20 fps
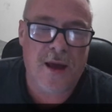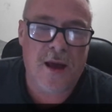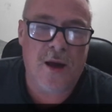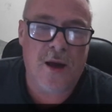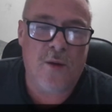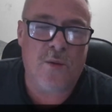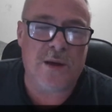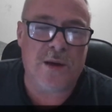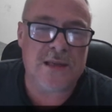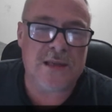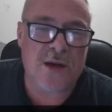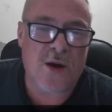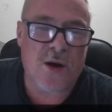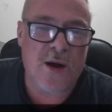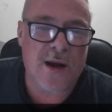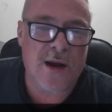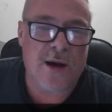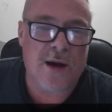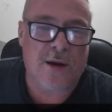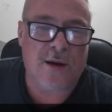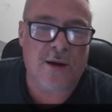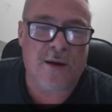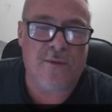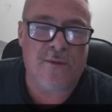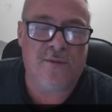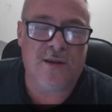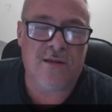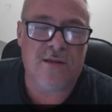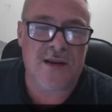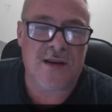was that I got
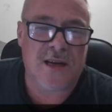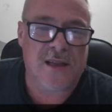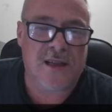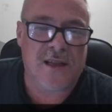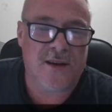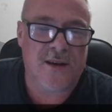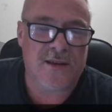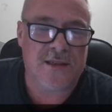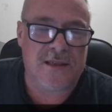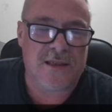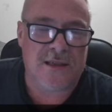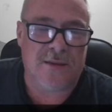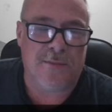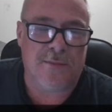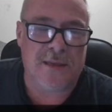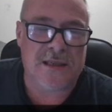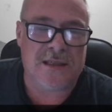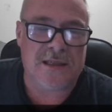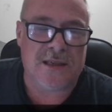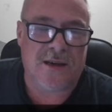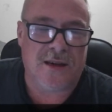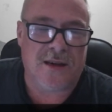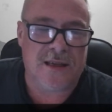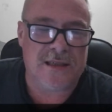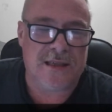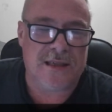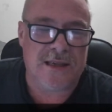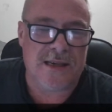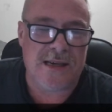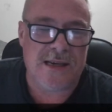very close to Mr.
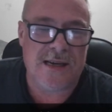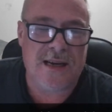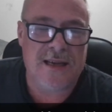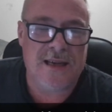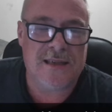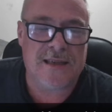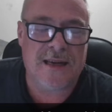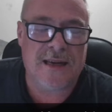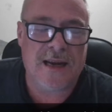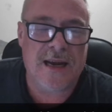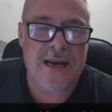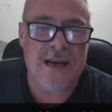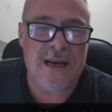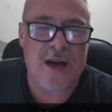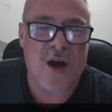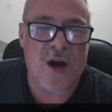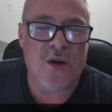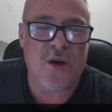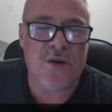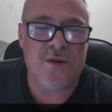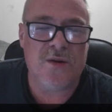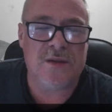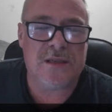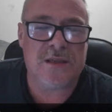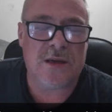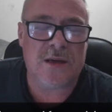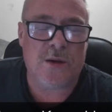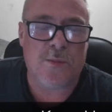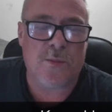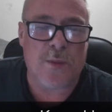Isonides, and he
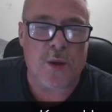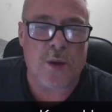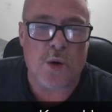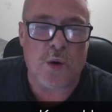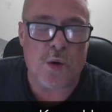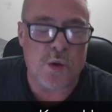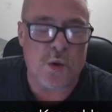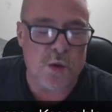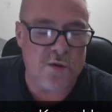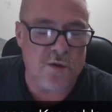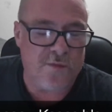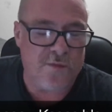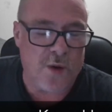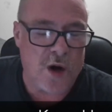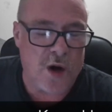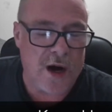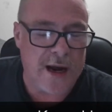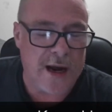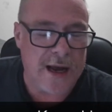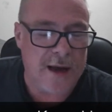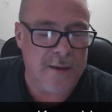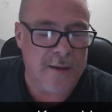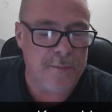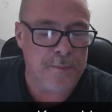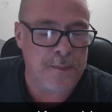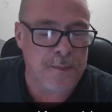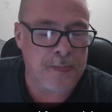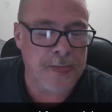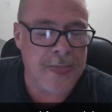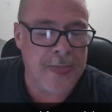knows all of my
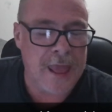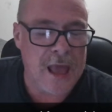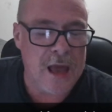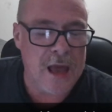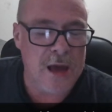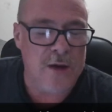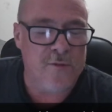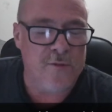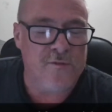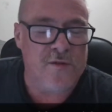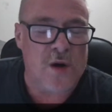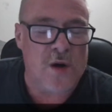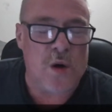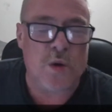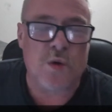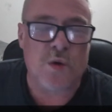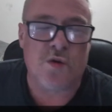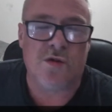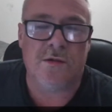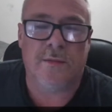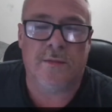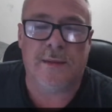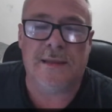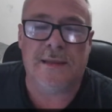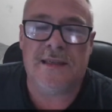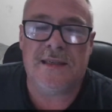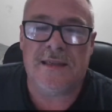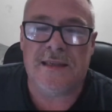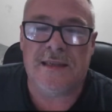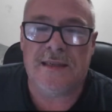
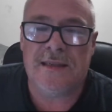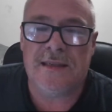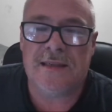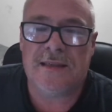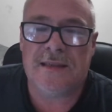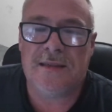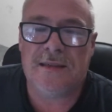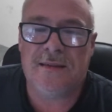vulnerabilities.